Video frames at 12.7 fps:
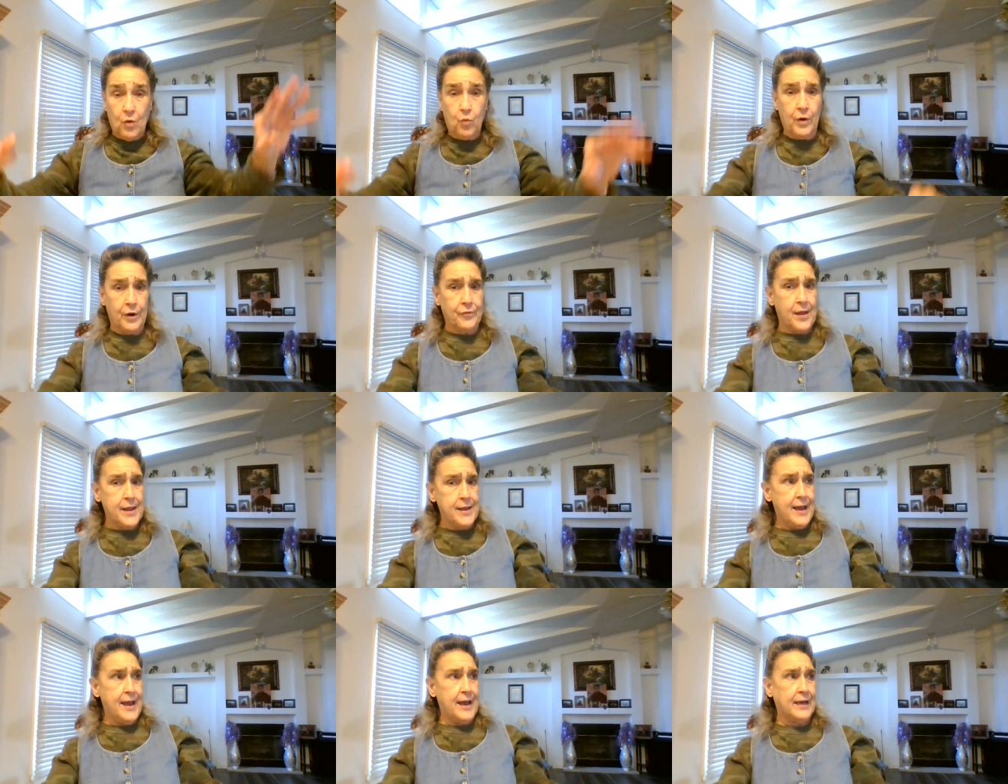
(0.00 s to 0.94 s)
Where are
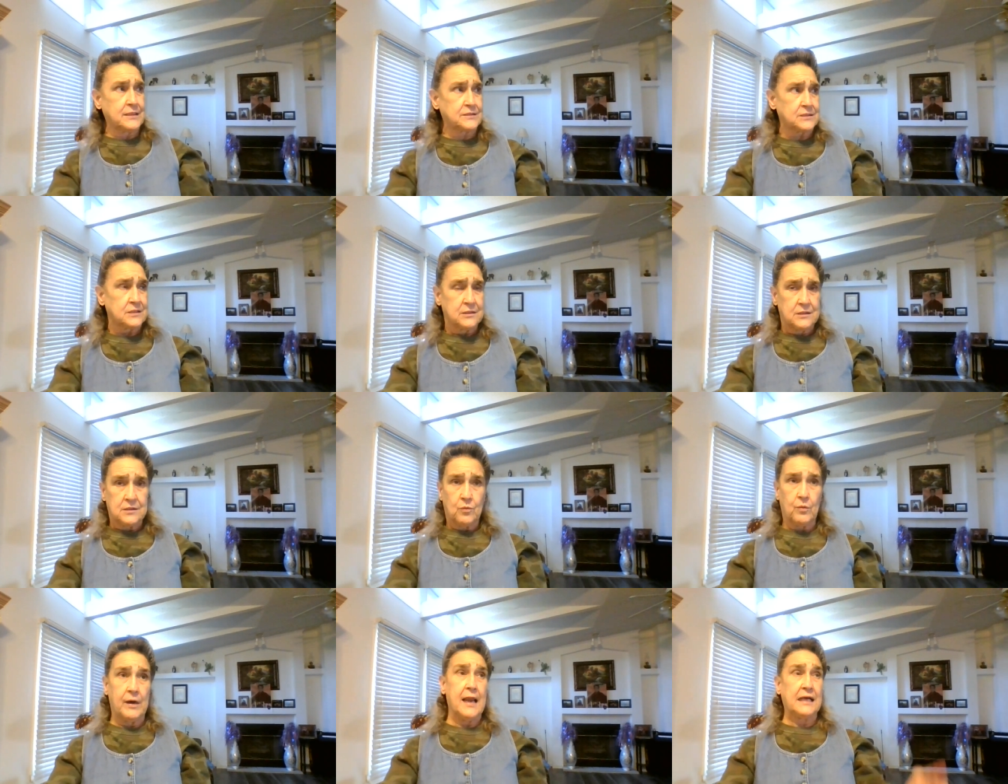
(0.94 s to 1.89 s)
they at?
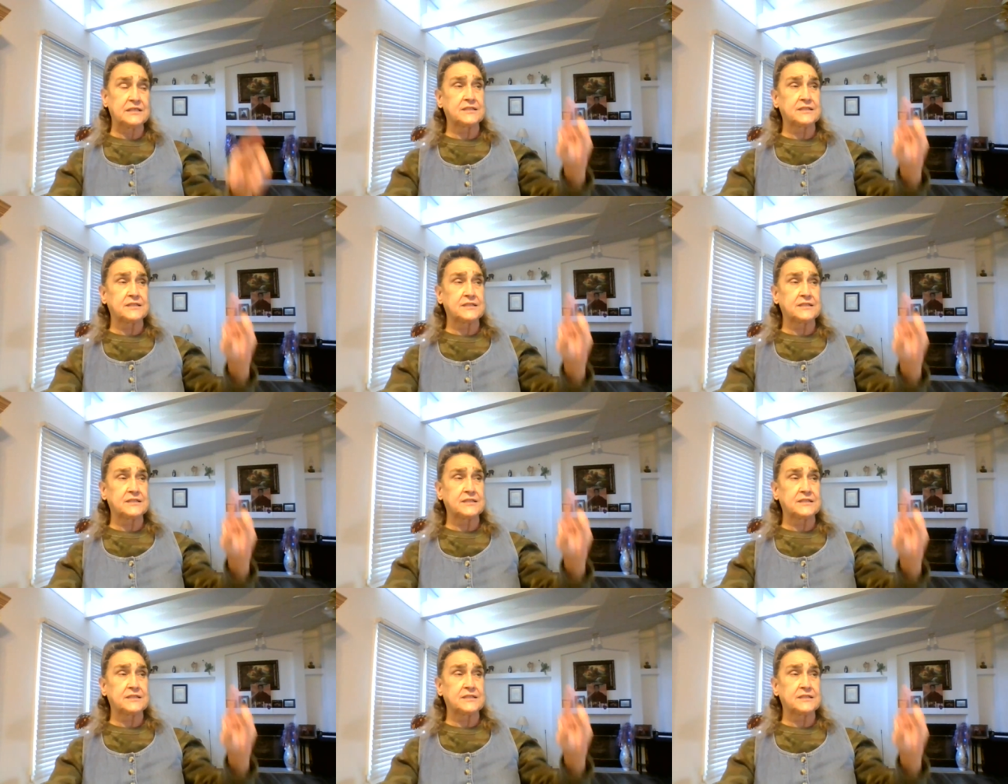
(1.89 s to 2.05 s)
Well, I